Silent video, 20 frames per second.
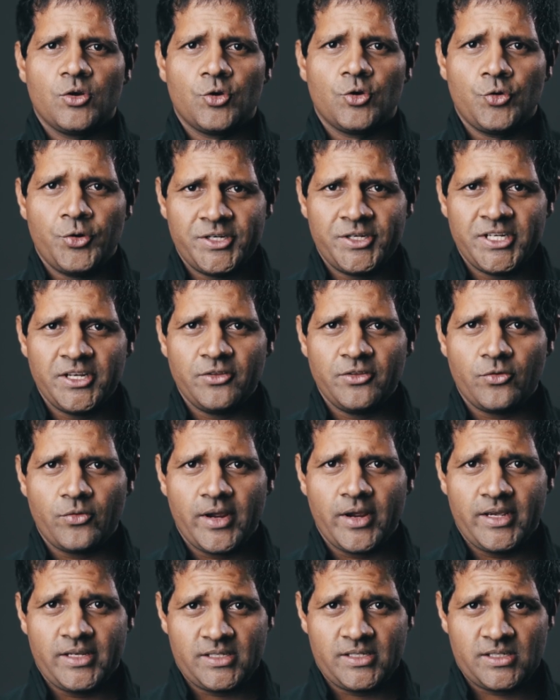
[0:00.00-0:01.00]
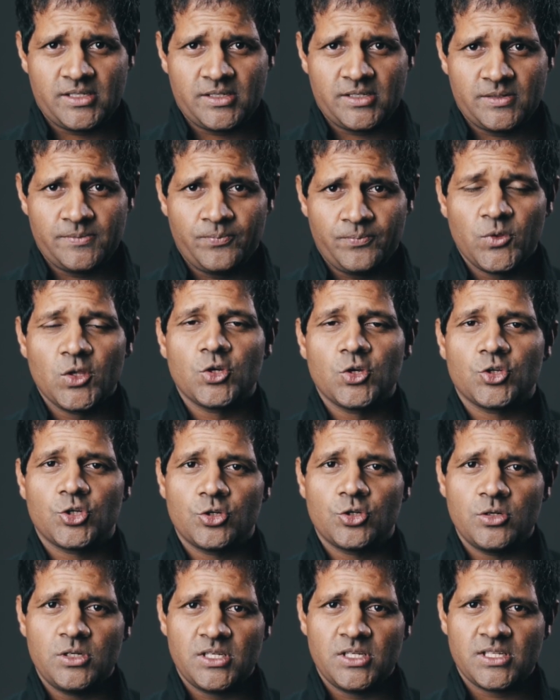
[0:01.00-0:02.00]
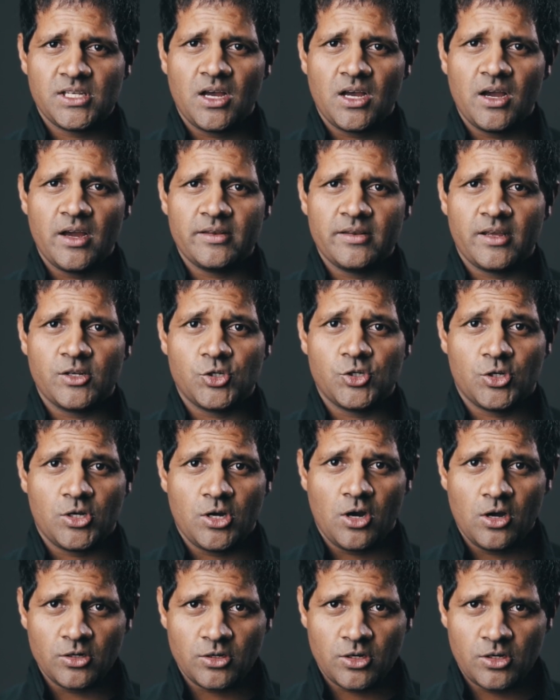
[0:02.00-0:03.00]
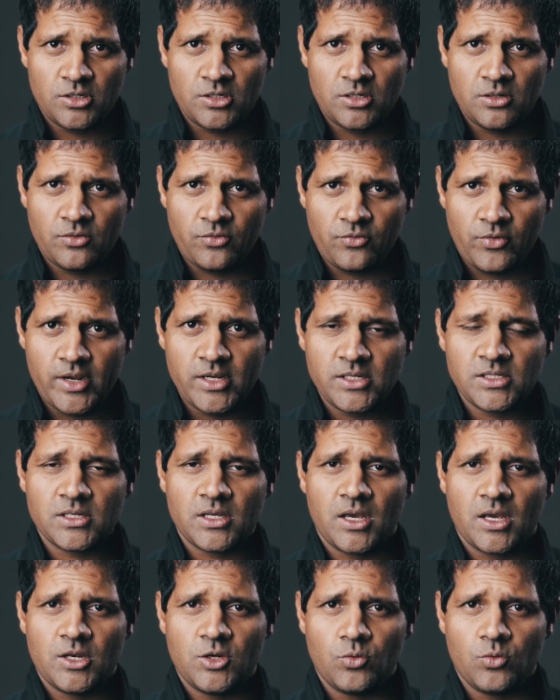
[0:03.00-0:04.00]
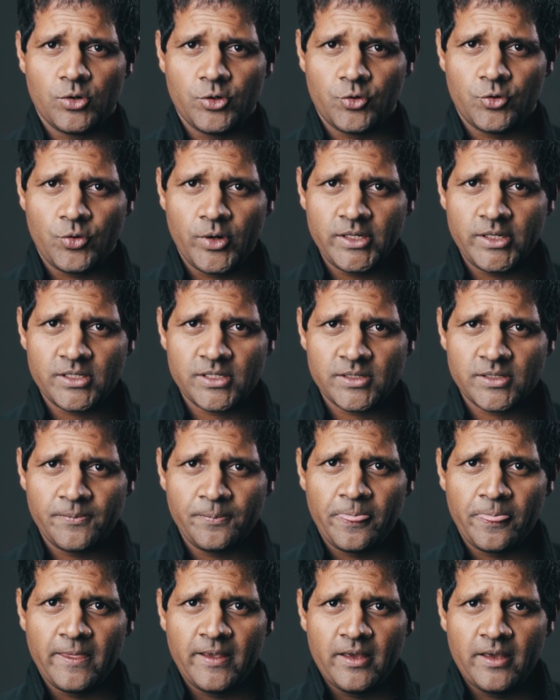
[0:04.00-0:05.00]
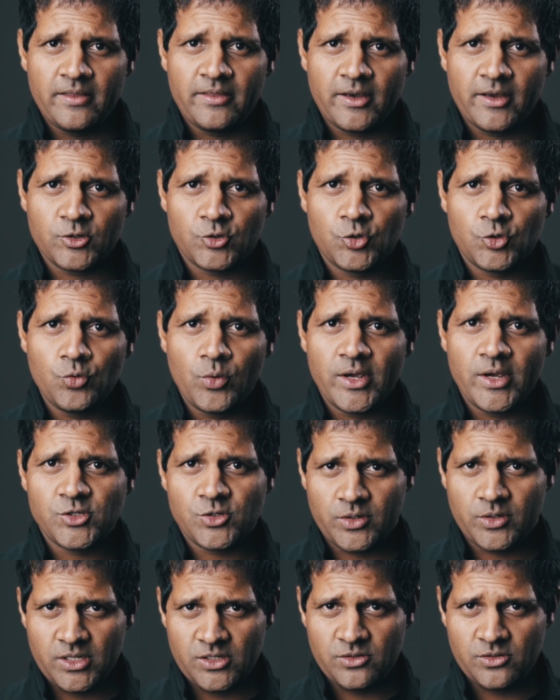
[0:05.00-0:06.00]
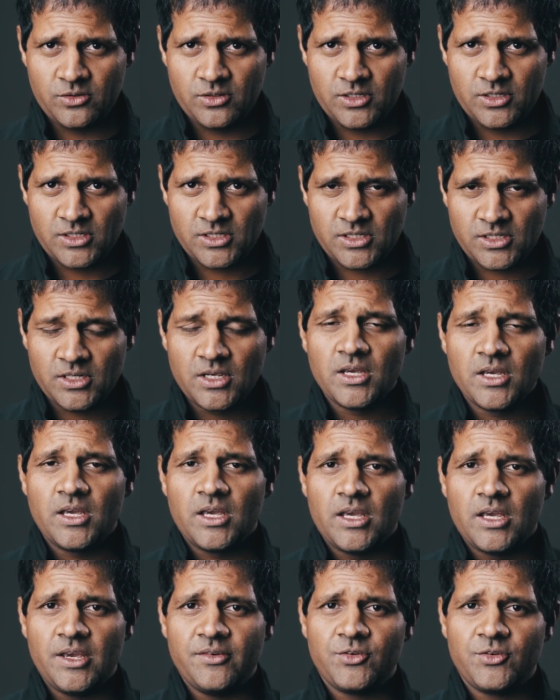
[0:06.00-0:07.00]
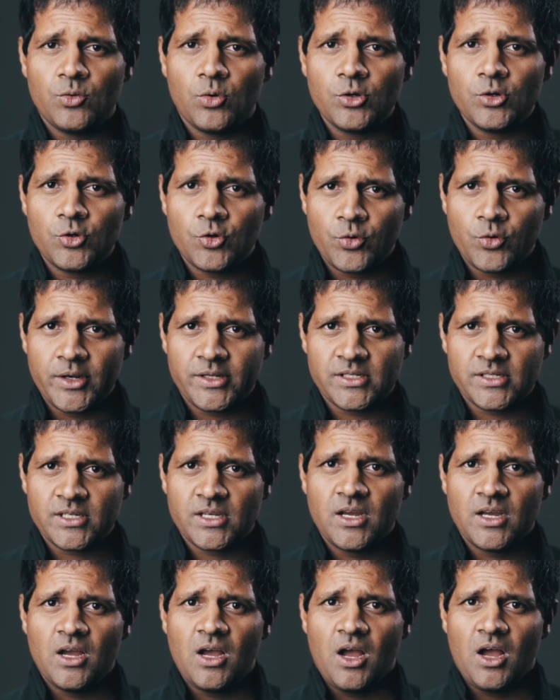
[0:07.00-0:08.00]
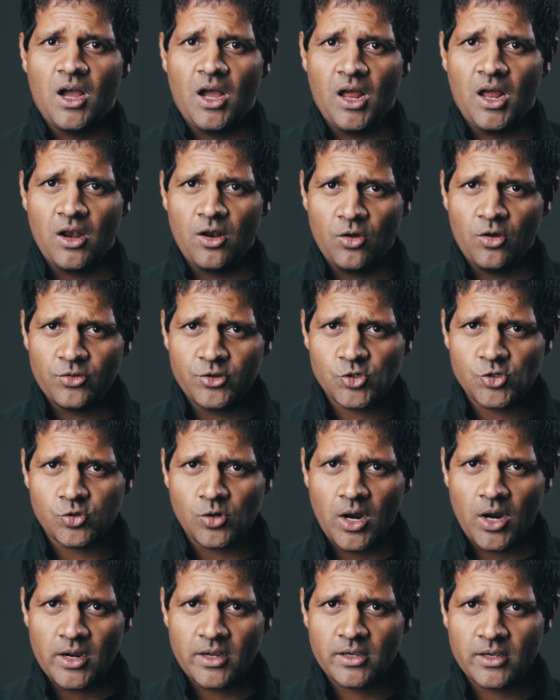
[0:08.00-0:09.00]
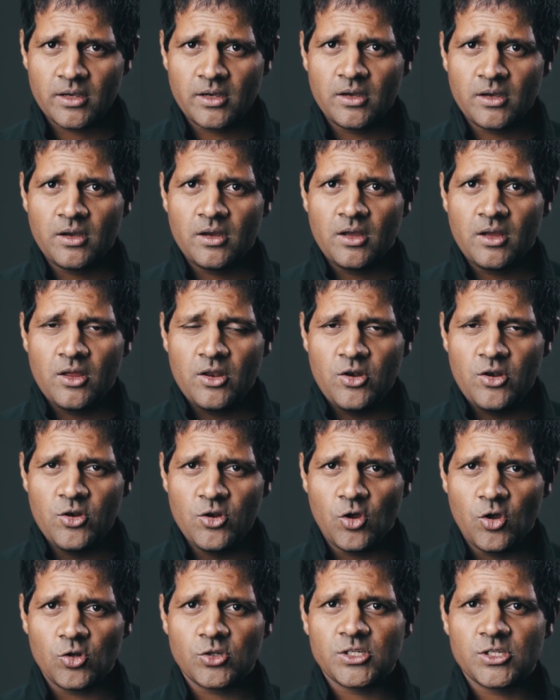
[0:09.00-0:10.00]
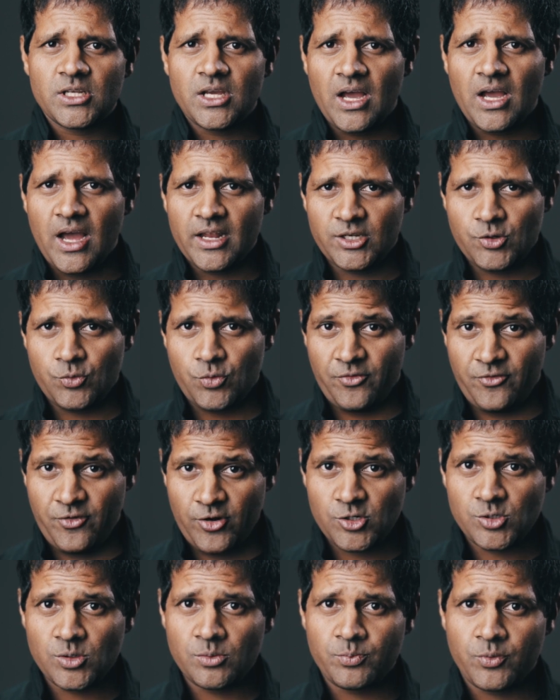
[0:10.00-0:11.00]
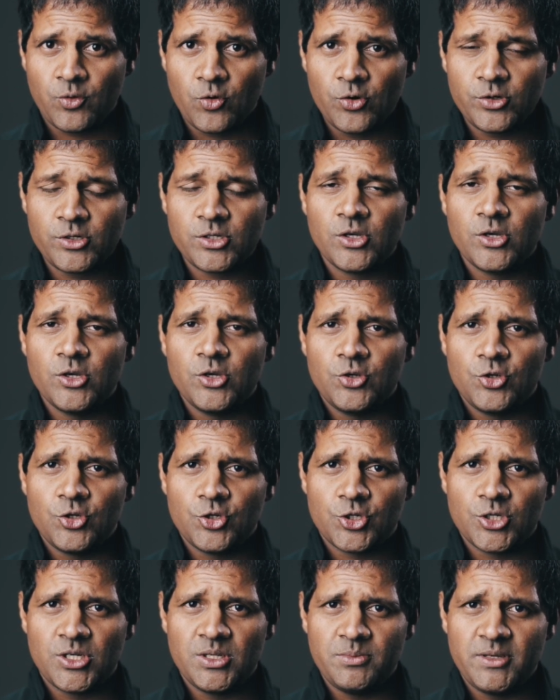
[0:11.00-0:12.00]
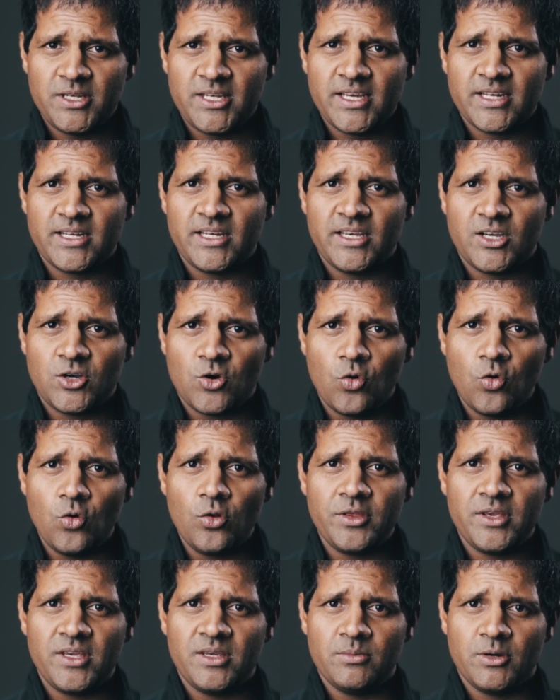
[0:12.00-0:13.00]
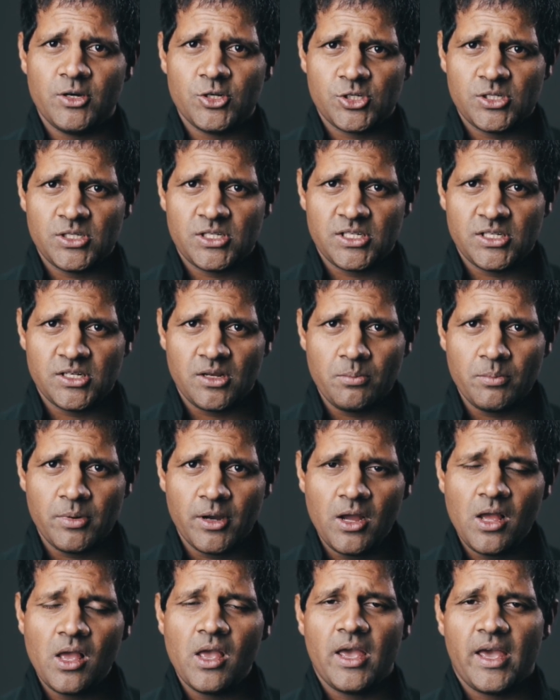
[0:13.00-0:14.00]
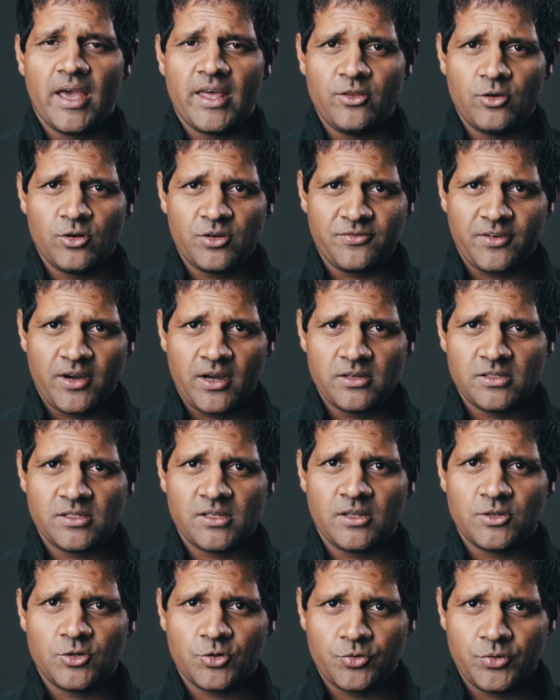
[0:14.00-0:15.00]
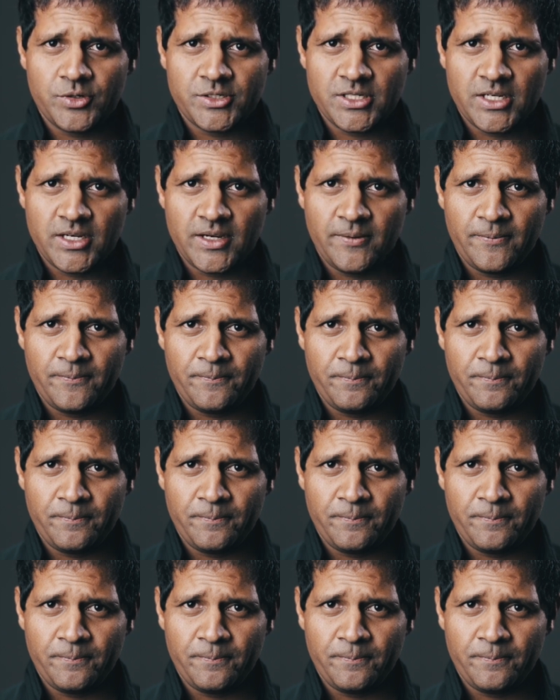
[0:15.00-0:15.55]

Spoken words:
Quitting the race. Should you decide that you can't continue the race and you want to quit, there are 2 ways you can do this. If you want to quit along the track, not at a refreshment point, you should immediately call the emergency number and notify us that you're quitting.